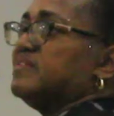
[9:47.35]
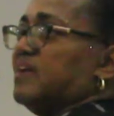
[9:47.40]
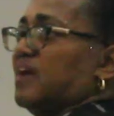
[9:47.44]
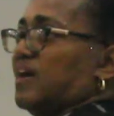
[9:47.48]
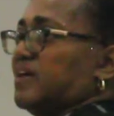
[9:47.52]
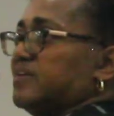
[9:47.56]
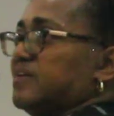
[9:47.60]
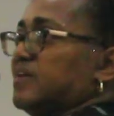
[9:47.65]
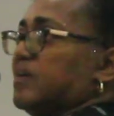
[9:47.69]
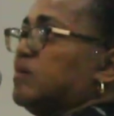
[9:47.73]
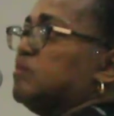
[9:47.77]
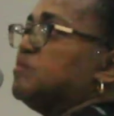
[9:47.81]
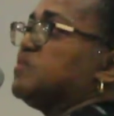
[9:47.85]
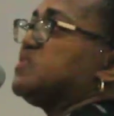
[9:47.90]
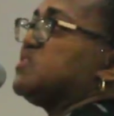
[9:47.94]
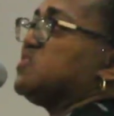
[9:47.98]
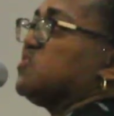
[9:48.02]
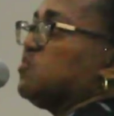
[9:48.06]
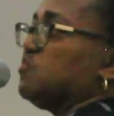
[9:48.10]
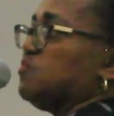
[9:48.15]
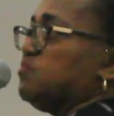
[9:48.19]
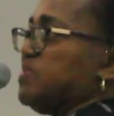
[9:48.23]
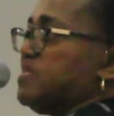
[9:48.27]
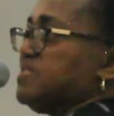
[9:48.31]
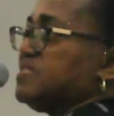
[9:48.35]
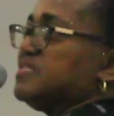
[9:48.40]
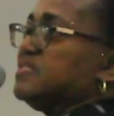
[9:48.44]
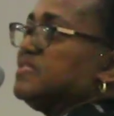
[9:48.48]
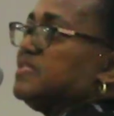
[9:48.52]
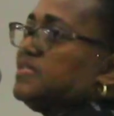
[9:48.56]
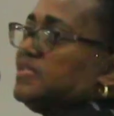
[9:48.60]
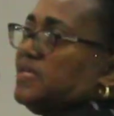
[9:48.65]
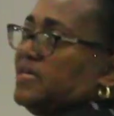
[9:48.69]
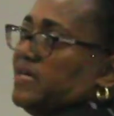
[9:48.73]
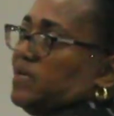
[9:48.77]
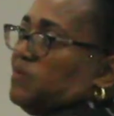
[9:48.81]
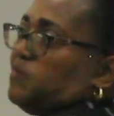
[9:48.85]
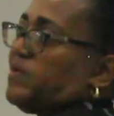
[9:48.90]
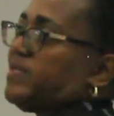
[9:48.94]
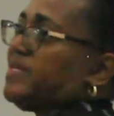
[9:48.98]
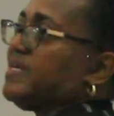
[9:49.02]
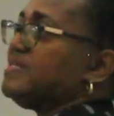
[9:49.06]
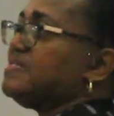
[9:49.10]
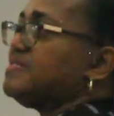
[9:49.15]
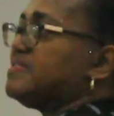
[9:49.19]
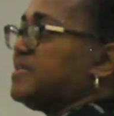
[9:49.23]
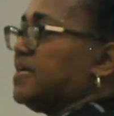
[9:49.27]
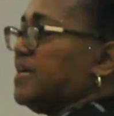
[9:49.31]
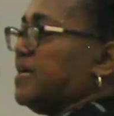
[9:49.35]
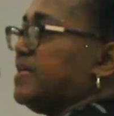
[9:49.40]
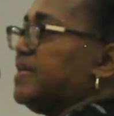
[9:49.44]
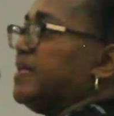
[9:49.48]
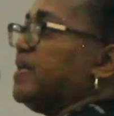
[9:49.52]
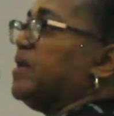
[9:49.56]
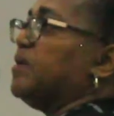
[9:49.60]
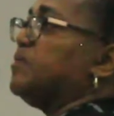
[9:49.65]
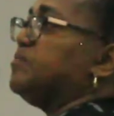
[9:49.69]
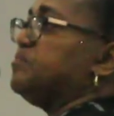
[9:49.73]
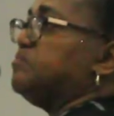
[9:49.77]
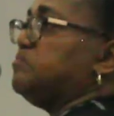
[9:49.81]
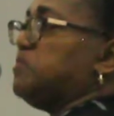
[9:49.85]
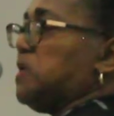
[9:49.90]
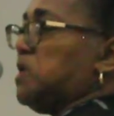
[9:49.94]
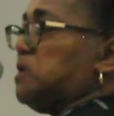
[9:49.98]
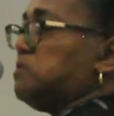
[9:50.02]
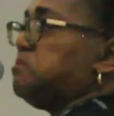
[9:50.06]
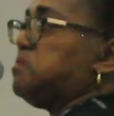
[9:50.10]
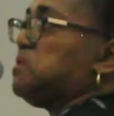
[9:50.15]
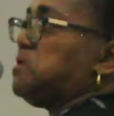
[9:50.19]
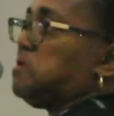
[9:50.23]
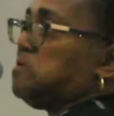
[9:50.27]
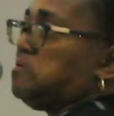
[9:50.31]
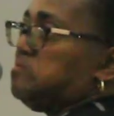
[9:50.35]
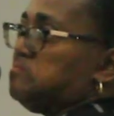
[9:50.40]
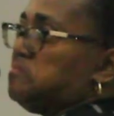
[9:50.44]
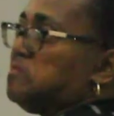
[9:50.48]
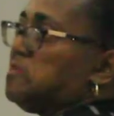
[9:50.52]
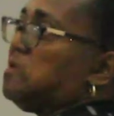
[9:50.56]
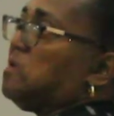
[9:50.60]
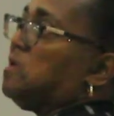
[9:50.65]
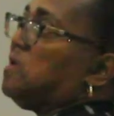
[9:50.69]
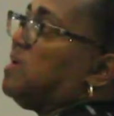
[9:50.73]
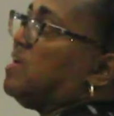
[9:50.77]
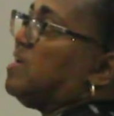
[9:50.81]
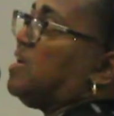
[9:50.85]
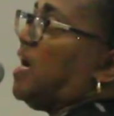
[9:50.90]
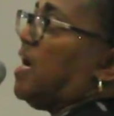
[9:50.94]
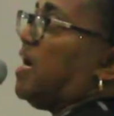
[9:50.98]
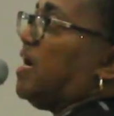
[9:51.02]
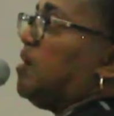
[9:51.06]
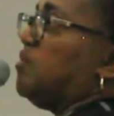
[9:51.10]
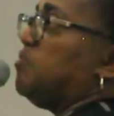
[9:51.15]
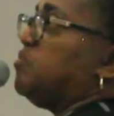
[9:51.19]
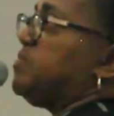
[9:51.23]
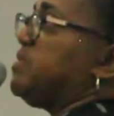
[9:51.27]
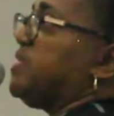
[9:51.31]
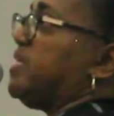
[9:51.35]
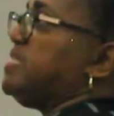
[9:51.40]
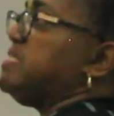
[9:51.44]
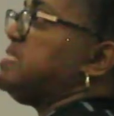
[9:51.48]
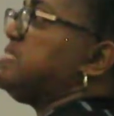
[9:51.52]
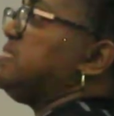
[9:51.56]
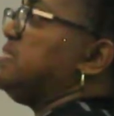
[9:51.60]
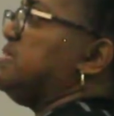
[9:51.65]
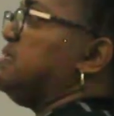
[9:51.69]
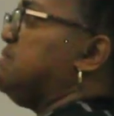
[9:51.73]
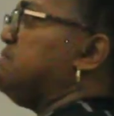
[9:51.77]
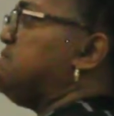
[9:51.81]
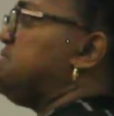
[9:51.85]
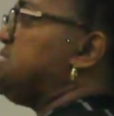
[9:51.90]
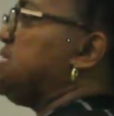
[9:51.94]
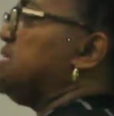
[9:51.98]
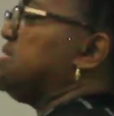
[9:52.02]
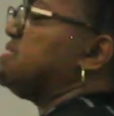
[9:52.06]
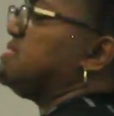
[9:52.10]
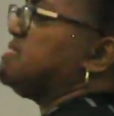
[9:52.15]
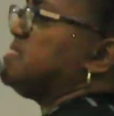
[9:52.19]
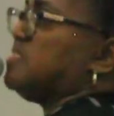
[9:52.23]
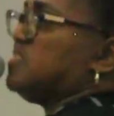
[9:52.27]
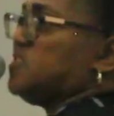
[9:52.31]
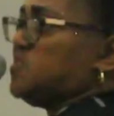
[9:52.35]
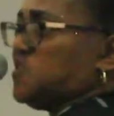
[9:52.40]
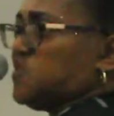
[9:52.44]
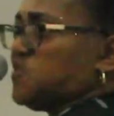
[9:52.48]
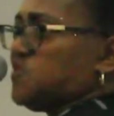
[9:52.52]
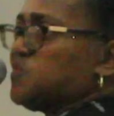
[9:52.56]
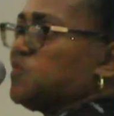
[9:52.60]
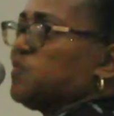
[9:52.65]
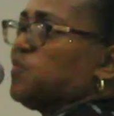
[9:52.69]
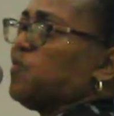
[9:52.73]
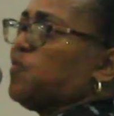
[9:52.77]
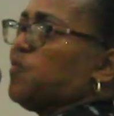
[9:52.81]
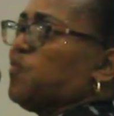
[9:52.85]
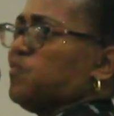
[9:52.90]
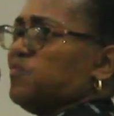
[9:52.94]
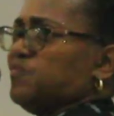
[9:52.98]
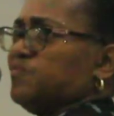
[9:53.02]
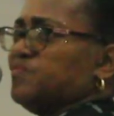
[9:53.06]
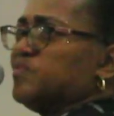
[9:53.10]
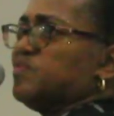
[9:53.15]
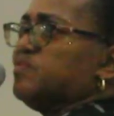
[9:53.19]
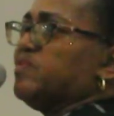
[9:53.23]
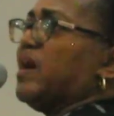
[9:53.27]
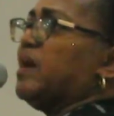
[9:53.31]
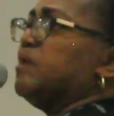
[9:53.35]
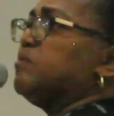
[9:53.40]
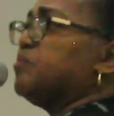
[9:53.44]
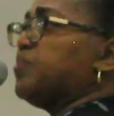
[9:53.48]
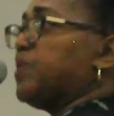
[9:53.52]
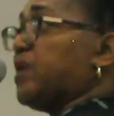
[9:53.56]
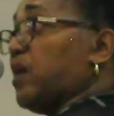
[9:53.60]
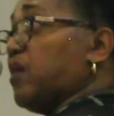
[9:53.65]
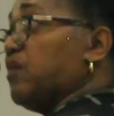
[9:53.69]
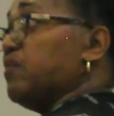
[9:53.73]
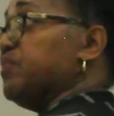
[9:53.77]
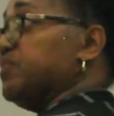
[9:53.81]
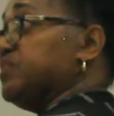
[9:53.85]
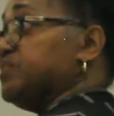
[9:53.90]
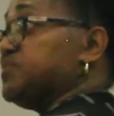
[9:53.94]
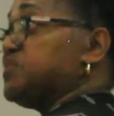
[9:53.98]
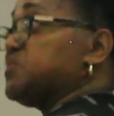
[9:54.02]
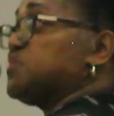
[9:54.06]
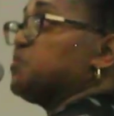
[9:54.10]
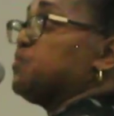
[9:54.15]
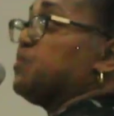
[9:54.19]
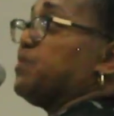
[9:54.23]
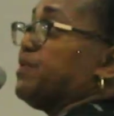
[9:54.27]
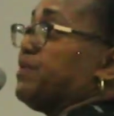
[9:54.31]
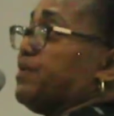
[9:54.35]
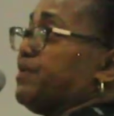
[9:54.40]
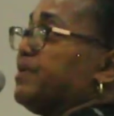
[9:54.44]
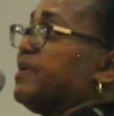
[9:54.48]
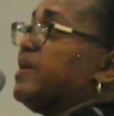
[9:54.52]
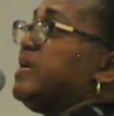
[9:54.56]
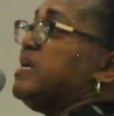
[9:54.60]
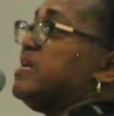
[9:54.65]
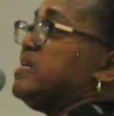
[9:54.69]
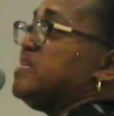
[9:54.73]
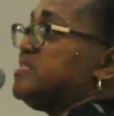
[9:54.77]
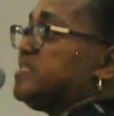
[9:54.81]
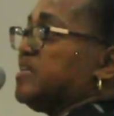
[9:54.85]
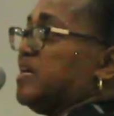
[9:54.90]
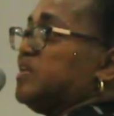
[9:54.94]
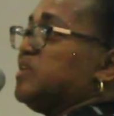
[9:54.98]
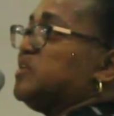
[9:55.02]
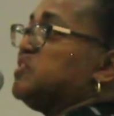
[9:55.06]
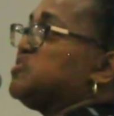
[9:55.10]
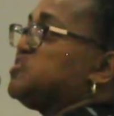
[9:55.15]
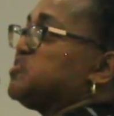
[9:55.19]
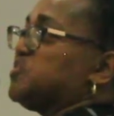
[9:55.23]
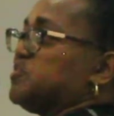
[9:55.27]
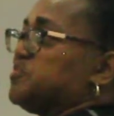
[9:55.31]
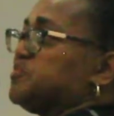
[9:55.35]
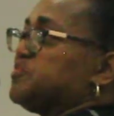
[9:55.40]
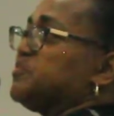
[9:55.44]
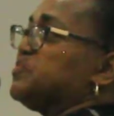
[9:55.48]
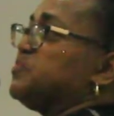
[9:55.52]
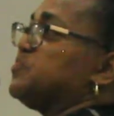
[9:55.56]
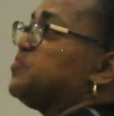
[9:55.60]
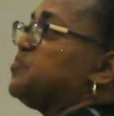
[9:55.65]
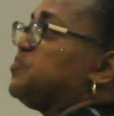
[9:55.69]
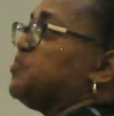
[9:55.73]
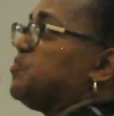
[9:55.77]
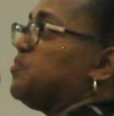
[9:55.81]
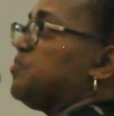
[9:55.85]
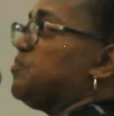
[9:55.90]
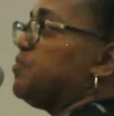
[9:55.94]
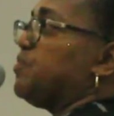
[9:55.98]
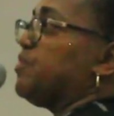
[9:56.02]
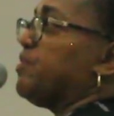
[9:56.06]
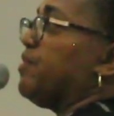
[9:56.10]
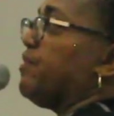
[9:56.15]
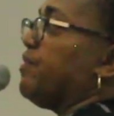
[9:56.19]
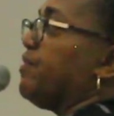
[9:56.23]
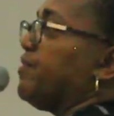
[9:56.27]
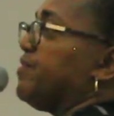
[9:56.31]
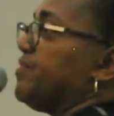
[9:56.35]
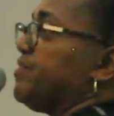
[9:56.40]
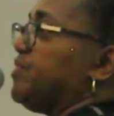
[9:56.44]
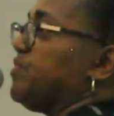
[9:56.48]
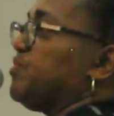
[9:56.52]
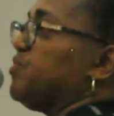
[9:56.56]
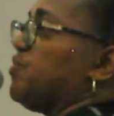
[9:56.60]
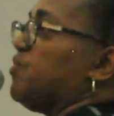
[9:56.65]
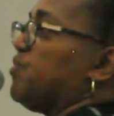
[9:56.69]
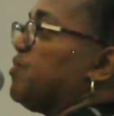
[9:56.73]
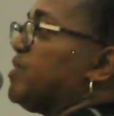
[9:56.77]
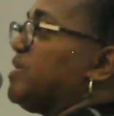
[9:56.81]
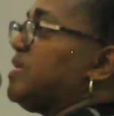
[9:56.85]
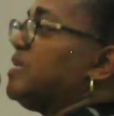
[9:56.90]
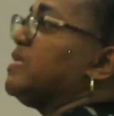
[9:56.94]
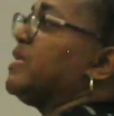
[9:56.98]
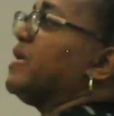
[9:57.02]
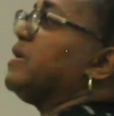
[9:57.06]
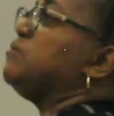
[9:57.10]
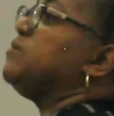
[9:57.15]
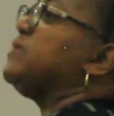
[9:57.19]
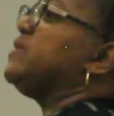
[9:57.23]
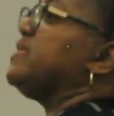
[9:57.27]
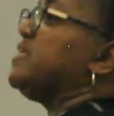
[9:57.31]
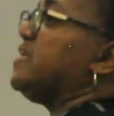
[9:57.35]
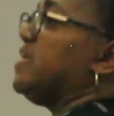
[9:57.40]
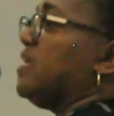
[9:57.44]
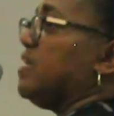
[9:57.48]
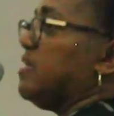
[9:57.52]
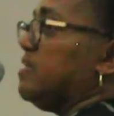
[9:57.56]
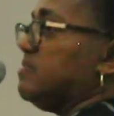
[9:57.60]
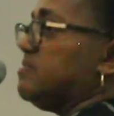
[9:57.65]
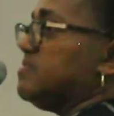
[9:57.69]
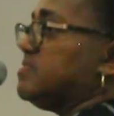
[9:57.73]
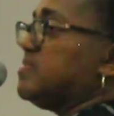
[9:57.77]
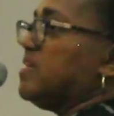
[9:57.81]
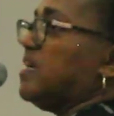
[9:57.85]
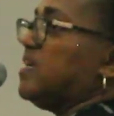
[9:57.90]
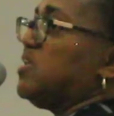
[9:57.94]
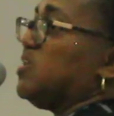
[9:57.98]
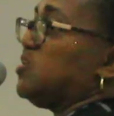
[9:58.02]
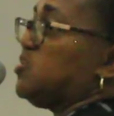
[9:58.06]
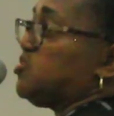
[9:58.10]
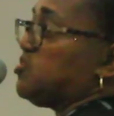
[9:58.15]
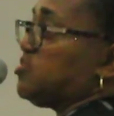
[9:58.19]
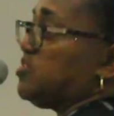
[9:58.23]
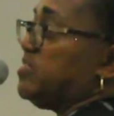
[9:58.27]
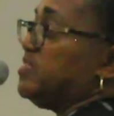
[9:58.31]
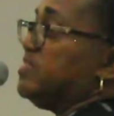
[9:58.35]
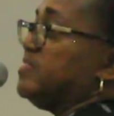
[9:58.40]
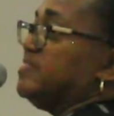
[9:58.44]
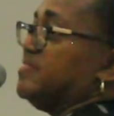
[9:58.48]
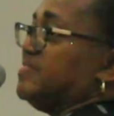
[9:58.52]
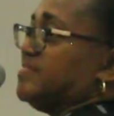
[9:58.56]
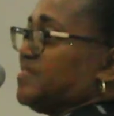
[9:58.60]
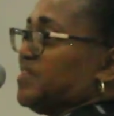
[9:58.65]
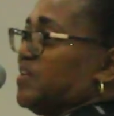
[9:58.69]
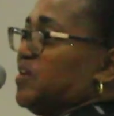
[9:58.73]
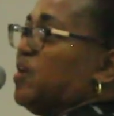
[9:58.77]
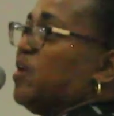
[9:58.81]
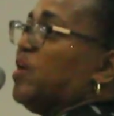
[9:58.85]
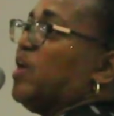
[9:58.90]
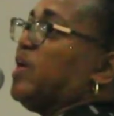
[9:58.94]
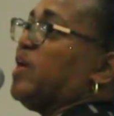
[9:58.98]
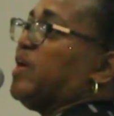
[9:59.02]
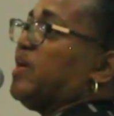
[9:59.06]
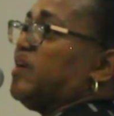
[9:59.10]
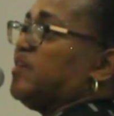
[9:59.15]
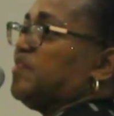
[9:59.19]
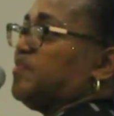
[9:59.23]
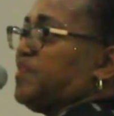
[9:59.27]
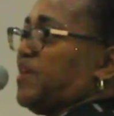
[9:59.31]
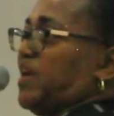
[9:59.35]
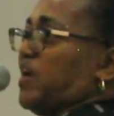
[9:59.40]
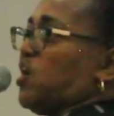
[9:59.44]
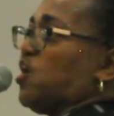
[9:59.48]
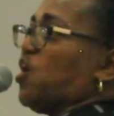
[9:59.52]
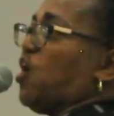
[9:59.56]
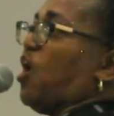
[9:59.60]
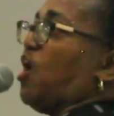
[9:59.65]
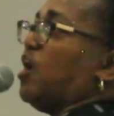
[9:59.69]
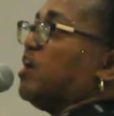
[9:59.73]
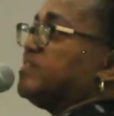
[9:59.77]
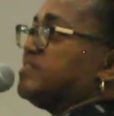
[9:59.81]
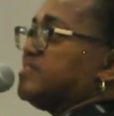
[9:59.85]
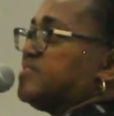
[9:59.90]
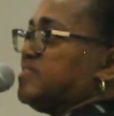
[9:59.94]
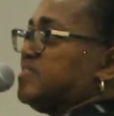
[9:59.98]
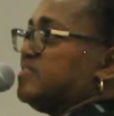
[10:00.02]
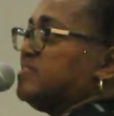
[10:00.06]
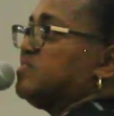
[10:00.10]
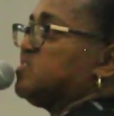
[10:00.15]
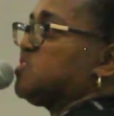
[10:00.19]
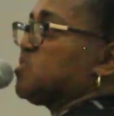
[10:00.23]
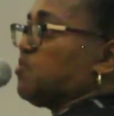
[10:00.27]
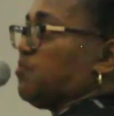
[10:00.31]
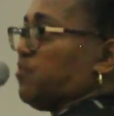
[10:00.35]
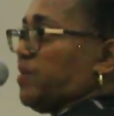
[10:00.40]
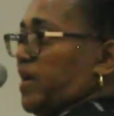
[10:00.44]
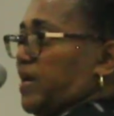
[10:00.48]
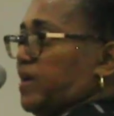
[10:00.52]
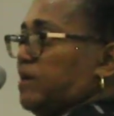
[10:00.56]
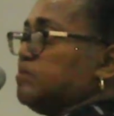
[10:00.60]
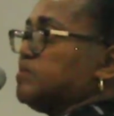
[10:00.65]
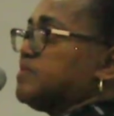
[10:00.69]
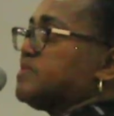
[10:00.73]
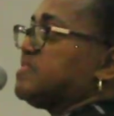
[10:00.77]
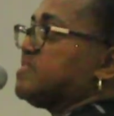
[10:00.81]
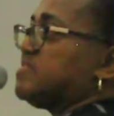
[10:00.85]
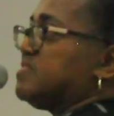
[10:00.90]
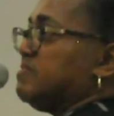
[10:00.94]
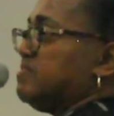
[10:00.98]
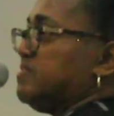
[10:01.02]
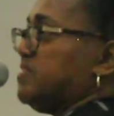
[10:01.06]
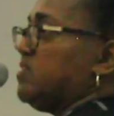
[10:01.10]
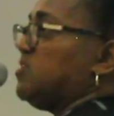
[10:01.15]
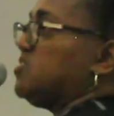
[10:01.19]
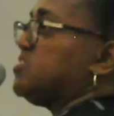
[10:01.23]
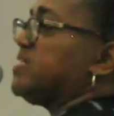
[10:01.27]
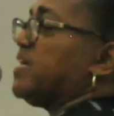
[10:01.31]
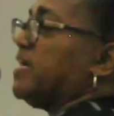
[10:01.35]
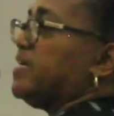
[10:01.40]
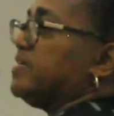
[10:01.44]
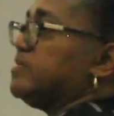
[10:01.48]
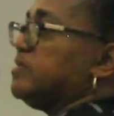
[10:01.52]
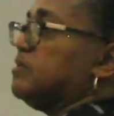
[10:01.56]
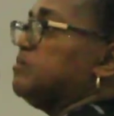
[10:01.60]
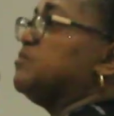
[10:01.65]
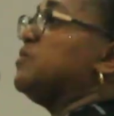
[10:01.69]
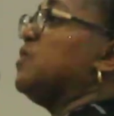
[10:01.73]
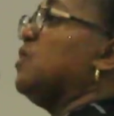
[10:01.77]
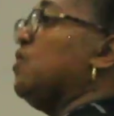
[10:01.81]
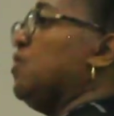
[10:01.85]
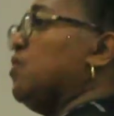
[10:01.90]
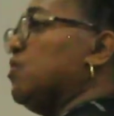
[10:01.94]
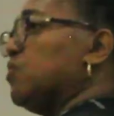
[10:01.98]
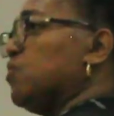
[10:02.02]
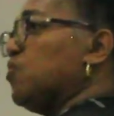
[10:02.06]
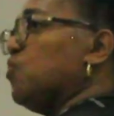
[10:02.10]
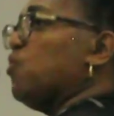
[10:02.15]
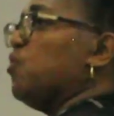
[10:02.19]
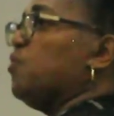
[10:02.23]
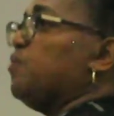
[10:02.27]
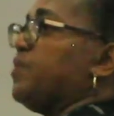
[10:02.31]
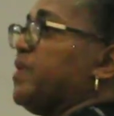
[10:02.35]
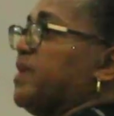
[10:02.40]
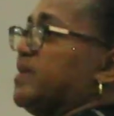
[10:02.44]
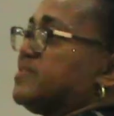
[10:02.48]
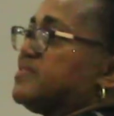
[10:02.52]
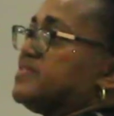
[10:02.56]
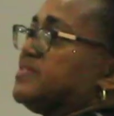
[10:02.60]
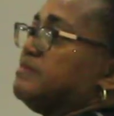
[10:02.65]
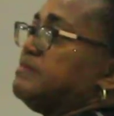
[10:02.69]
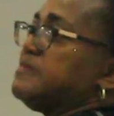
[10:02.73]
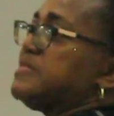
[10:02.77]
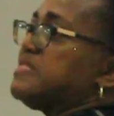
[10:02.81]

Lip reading: that up to recently, and when I say that, maybe 1960s or so, grandparents were telling children who were, climbing the hills that they shouldn't. If they got scrapes, they'll tell them, go pick some